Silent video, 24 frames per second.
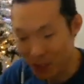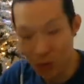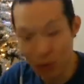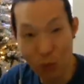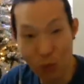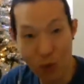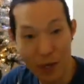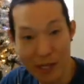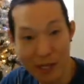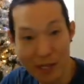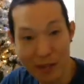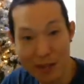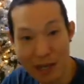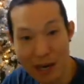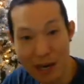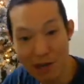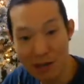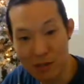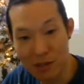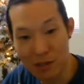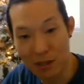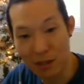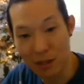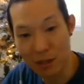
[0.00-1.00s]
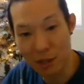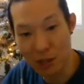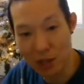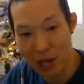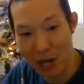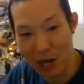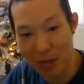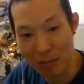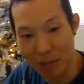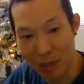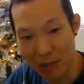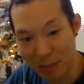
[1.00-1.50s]
$20,000
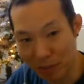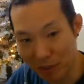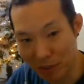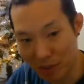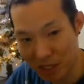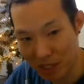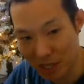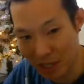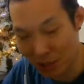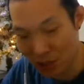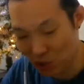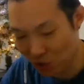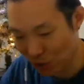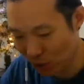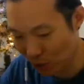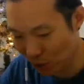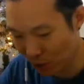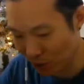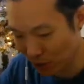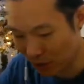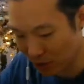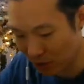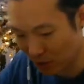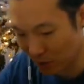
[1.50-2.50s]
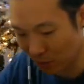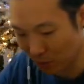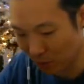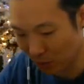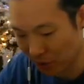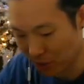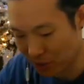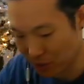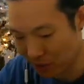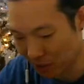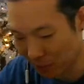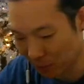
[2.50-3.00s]
jackpot potential. This is a
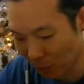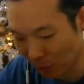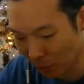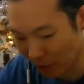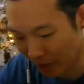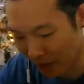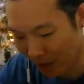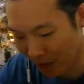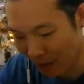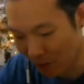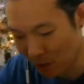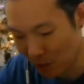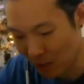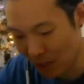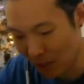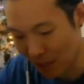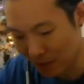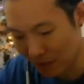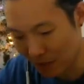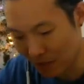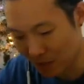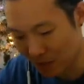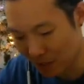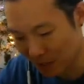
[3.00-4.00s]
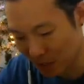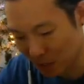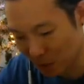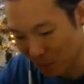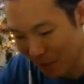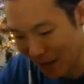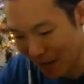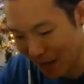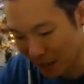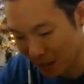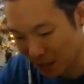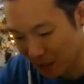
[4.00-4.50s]
pretty simple game. You got 6
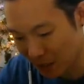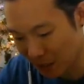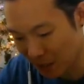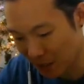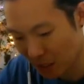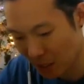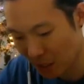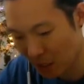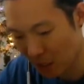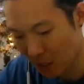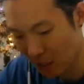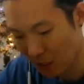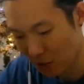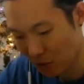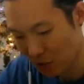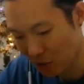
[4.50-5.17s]
paths here.